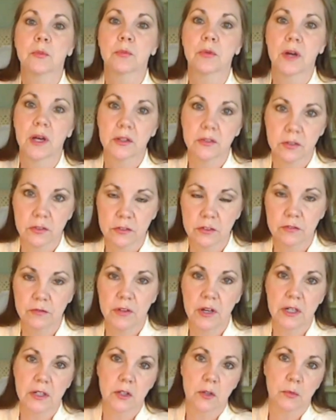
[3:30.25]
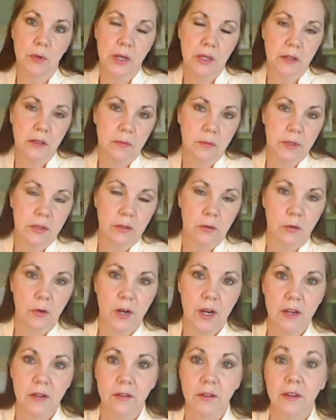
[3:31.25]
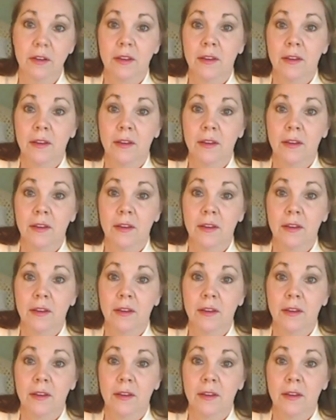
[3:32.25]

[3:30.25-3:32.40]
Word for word: process of finding your way to the middle ground.